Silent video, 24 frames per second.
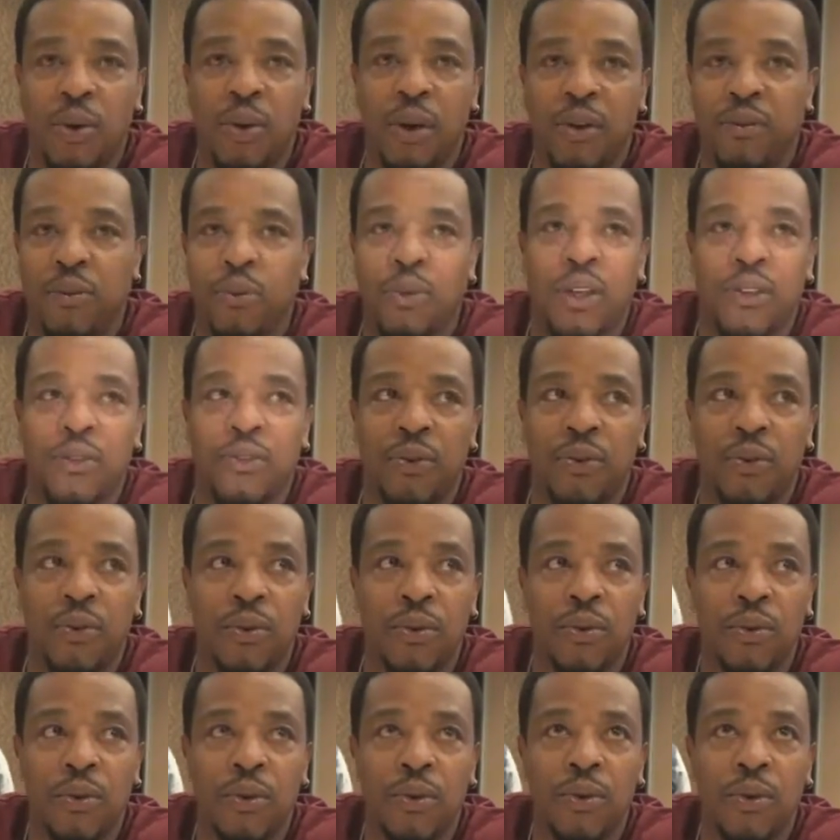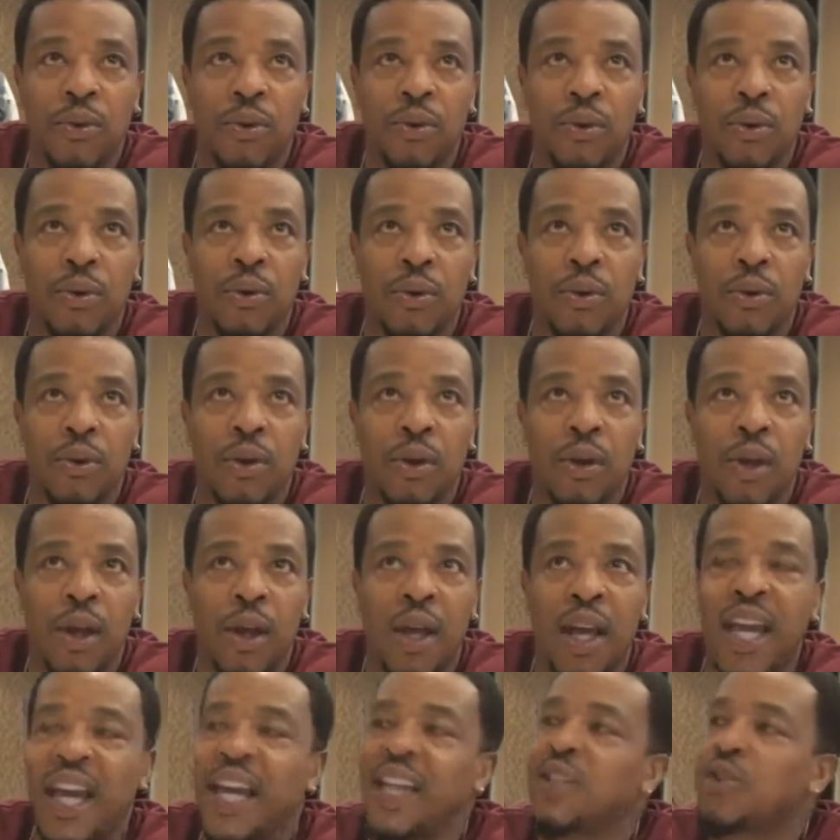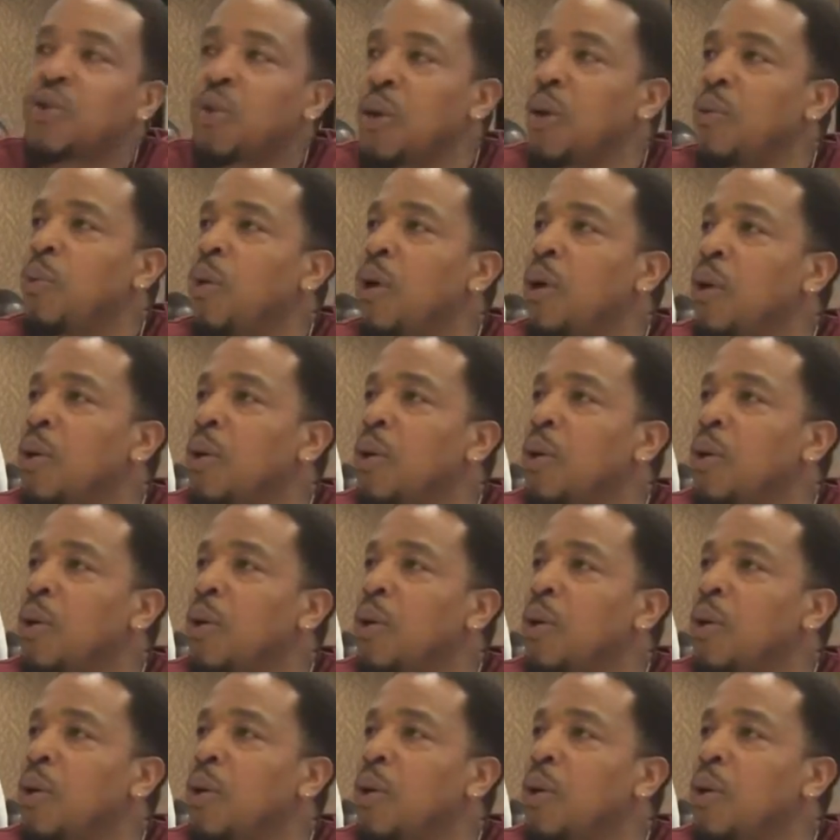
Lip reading: of Russell. It's sort of,